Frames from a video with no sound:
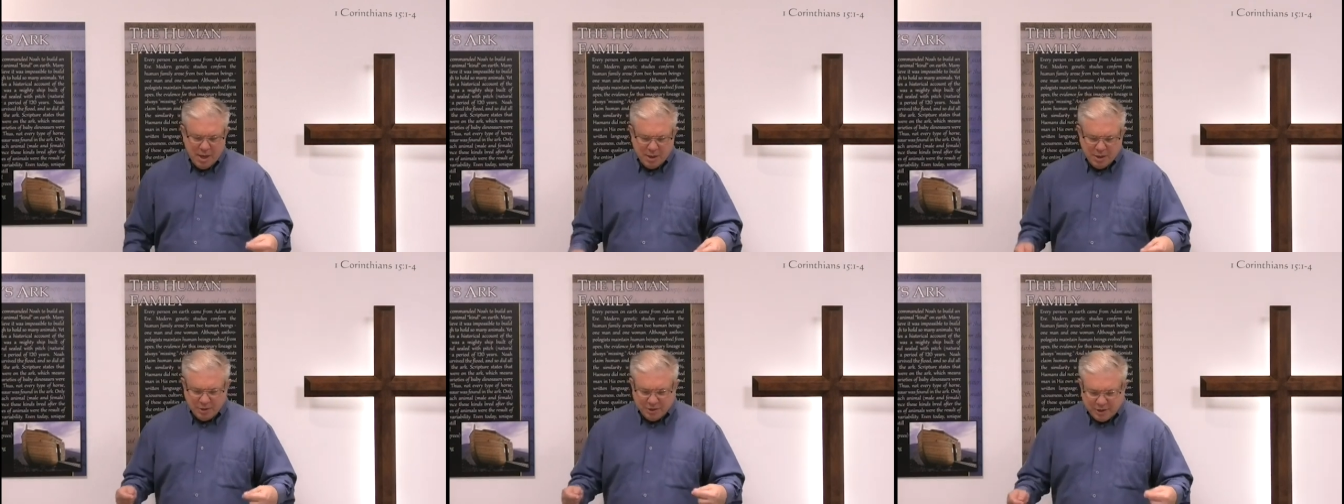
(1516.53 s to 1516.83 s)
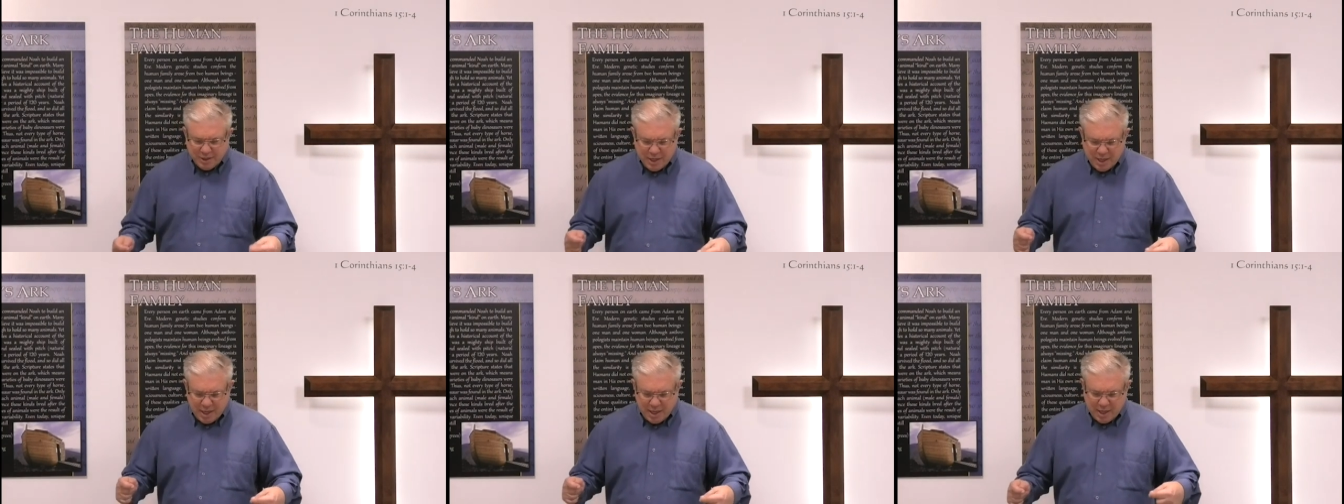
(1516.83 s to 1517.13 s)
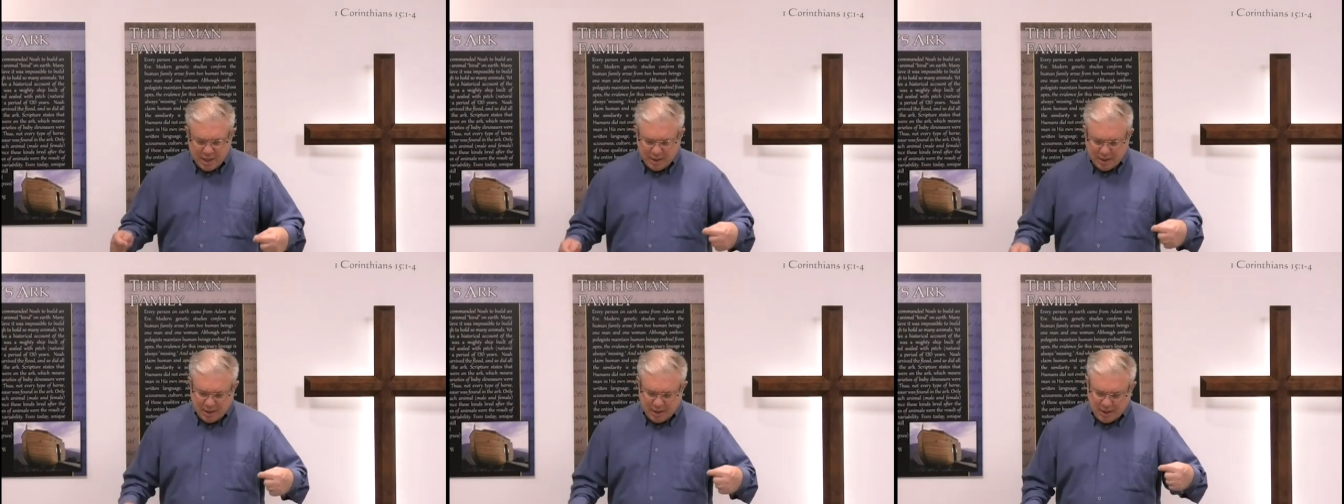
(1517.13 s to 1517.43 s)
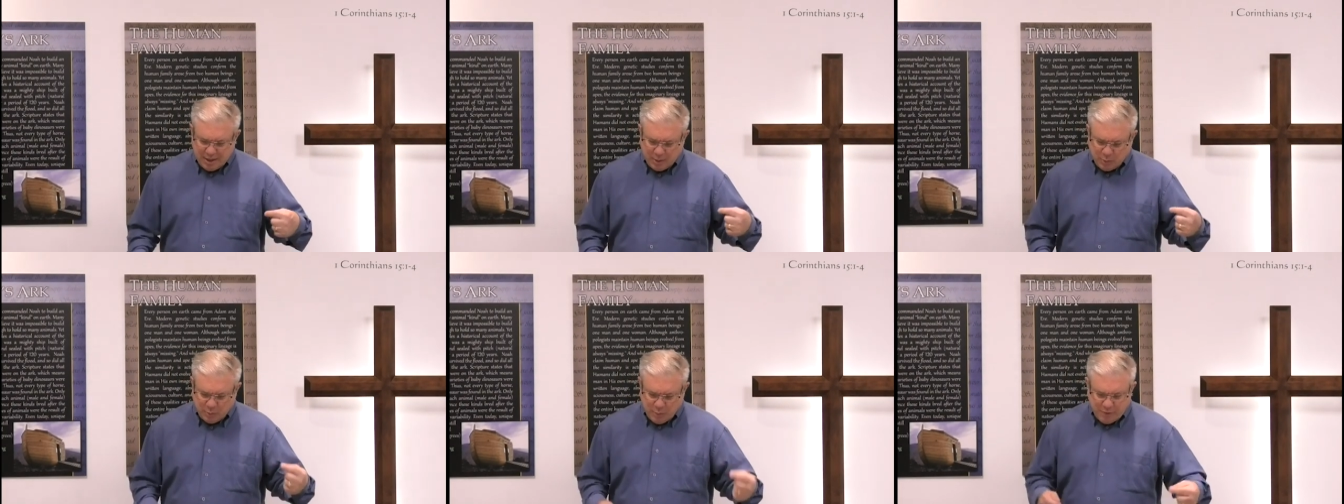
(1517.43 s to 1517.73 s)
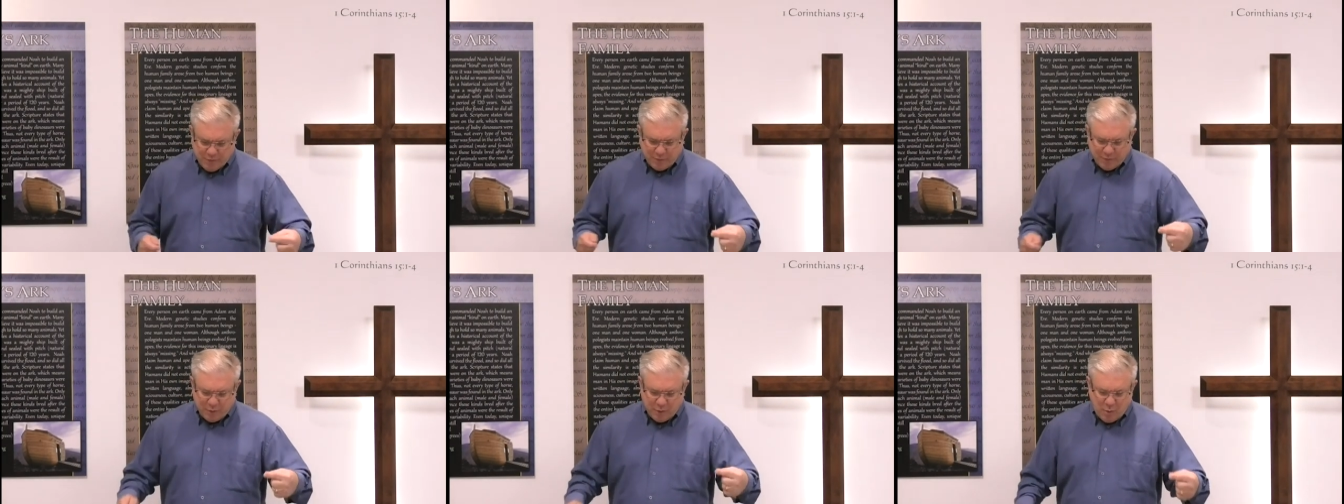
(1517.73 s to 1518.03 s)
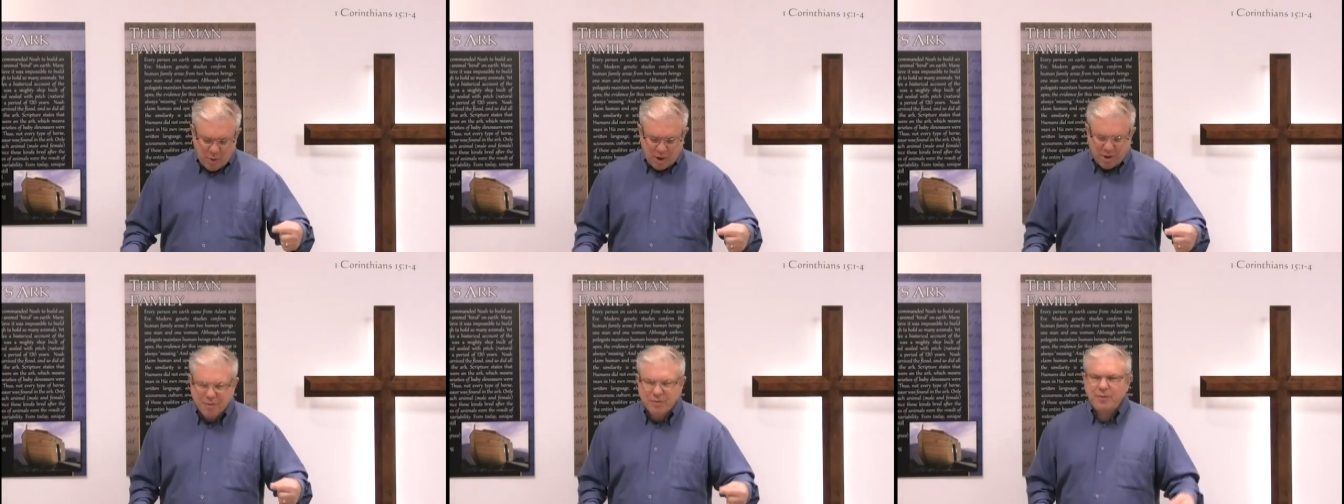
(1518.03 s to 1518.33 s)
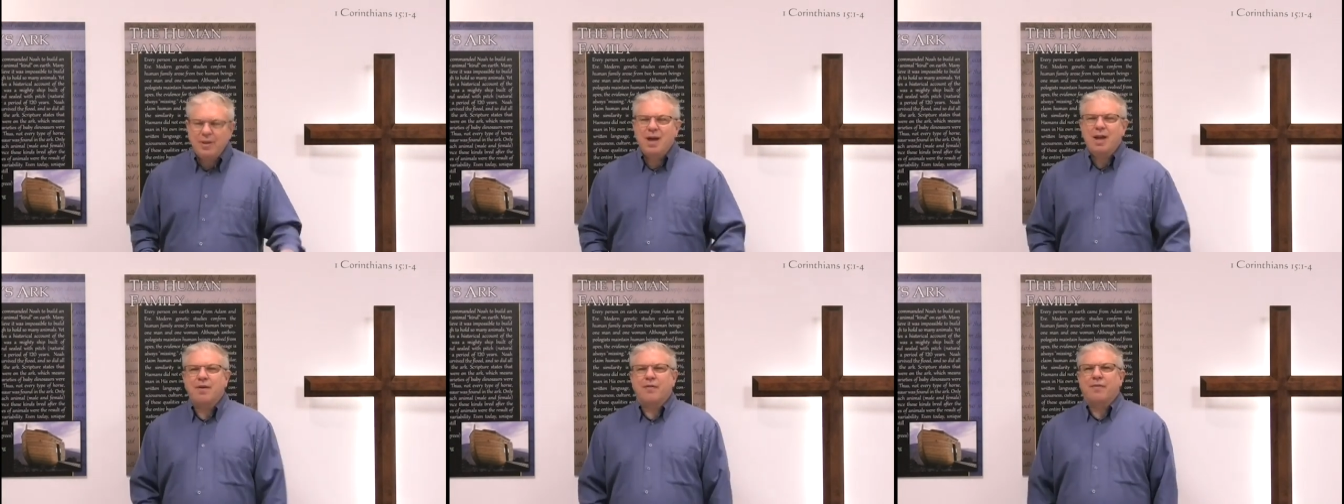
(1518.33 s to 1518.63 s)
you see the river of the water
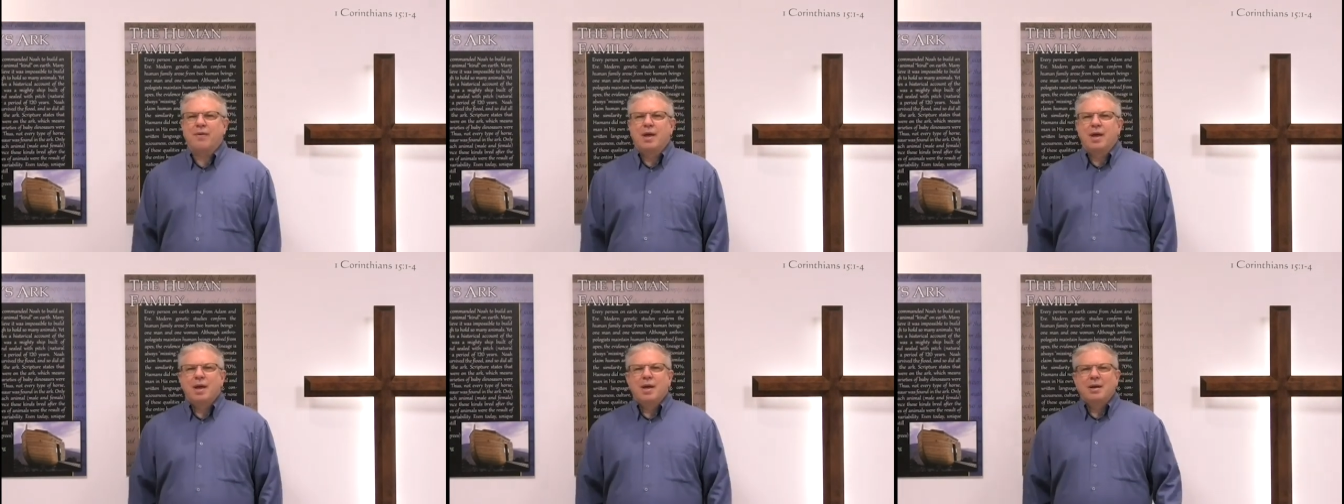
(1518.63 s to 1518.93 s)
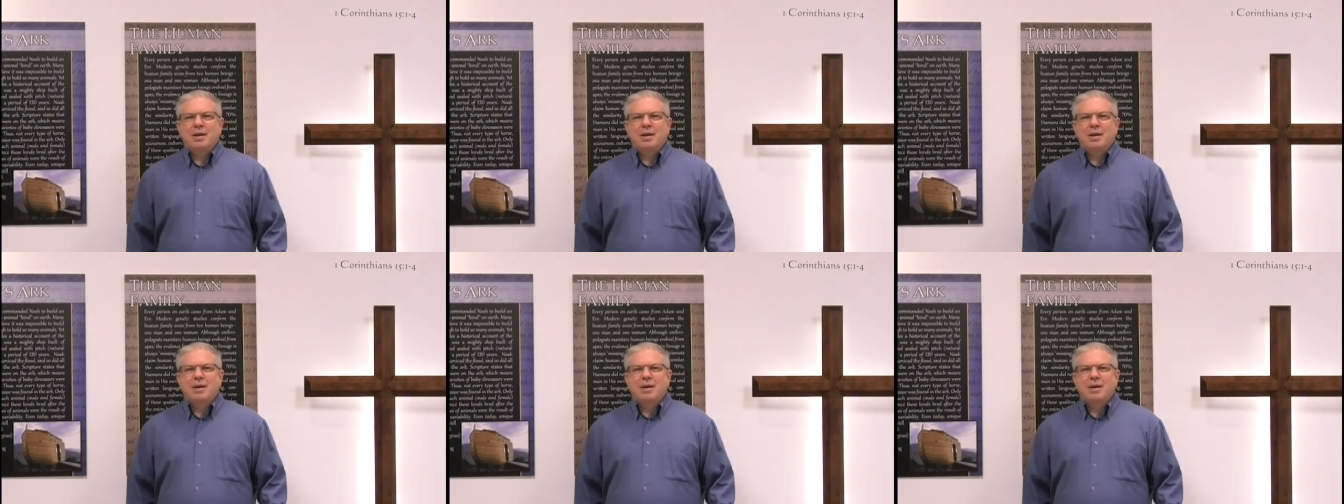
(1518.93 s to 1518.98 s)
of life